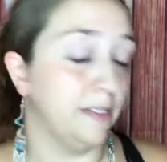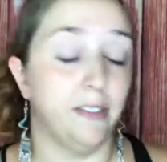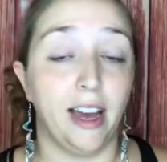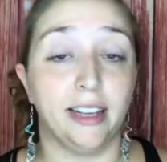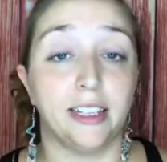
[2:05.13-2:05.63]
In
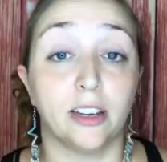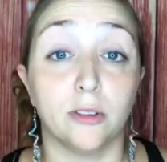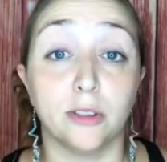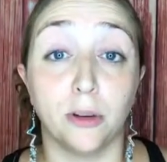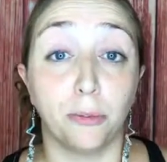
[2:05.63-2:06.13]
fact, it
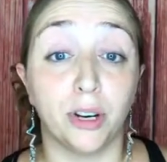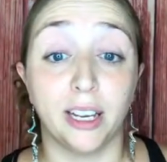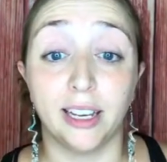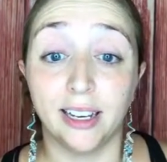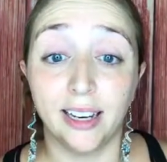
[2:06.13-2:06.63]
goes on
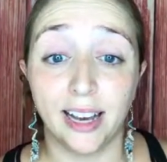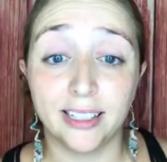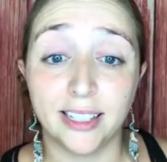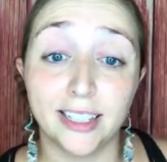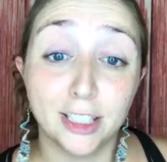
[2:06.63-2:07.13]
pretty
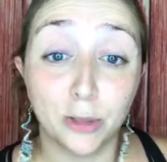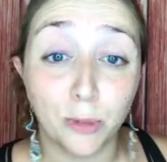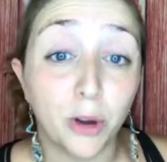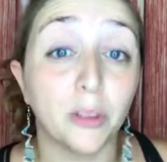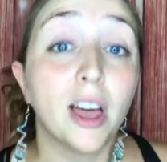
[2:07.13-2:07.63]
nice and
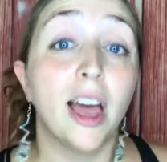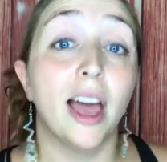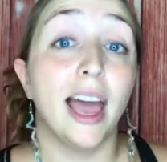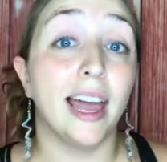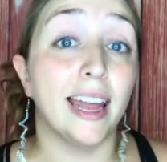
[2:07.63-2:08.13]
smooth,
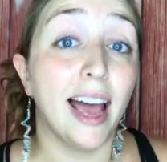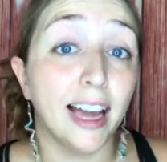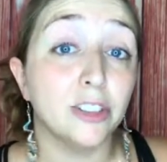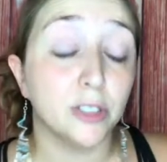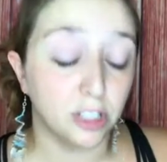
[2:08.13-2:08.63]
and it
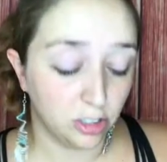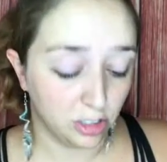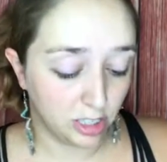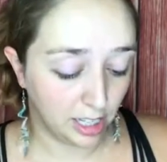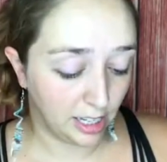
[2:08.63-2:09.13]
hydrates
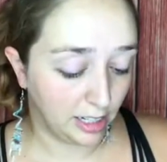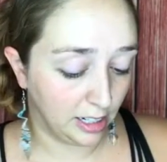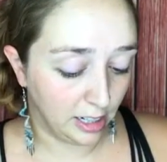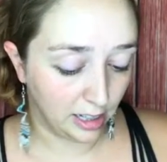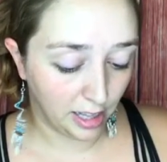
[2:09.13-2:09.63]
your
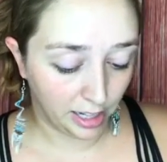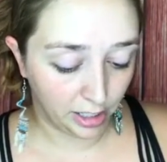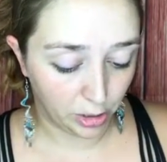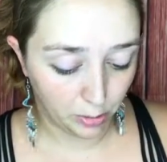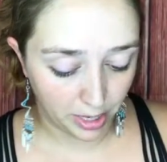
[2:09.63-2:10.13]
skin
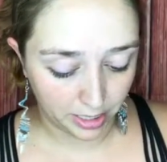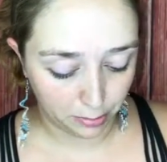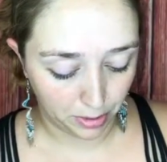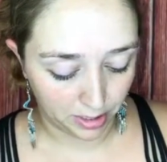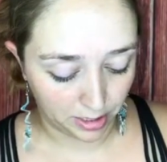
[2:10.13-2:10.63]
like
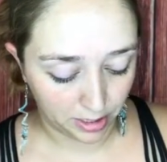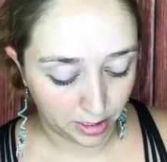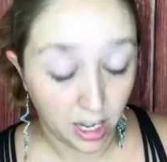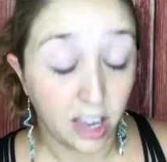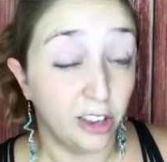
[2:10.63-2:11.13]
nobody's business.